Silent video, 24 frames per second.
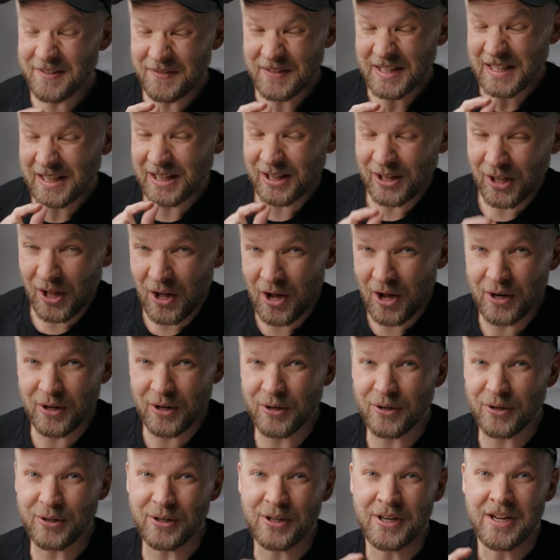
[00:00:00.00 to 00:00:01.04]
even
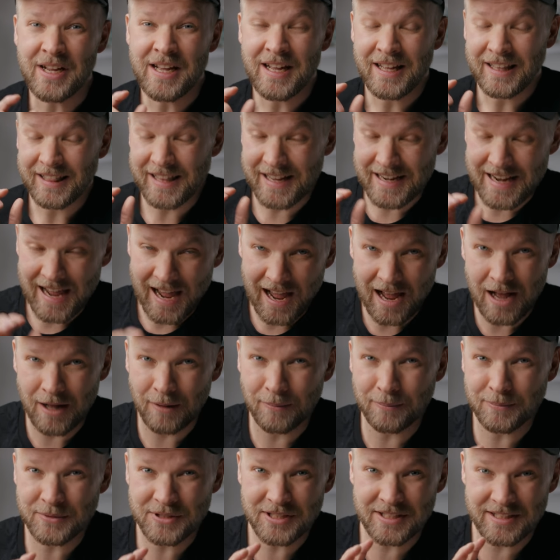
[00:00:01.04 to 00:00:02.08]
longer than
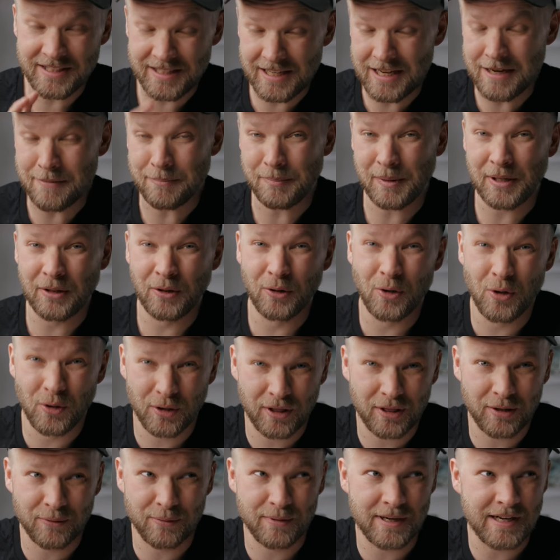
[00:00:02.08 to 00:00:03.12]
Helm's Deep in Lord
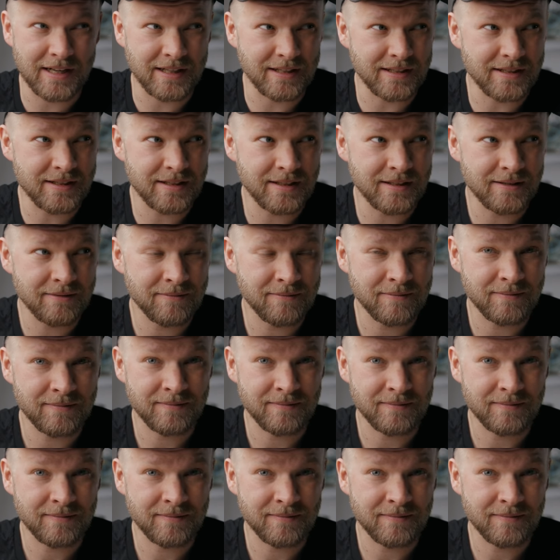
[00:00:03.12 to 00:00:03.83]
of the Rings.